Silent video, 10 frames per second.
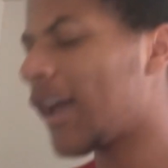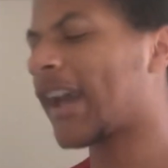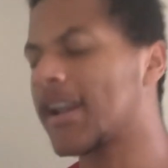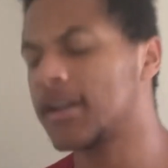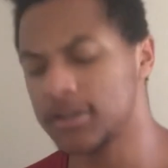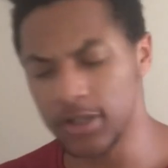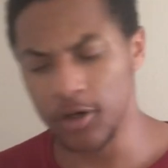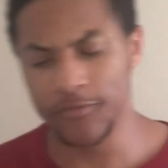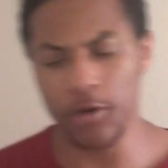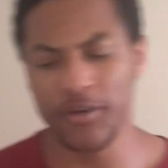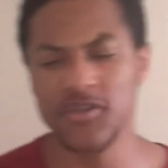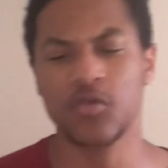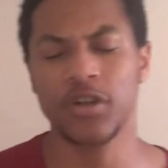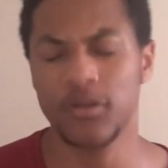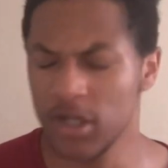I gotta, you know, focus.
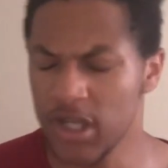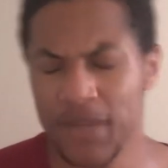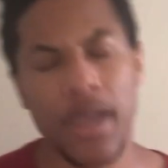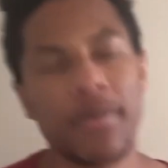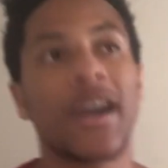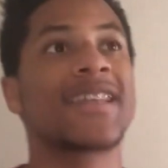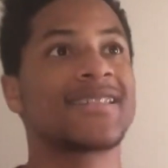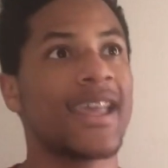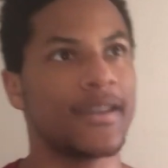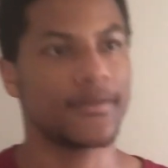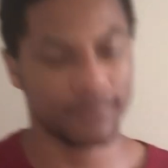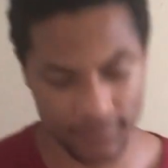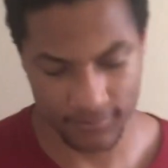Maybe I gotta say it.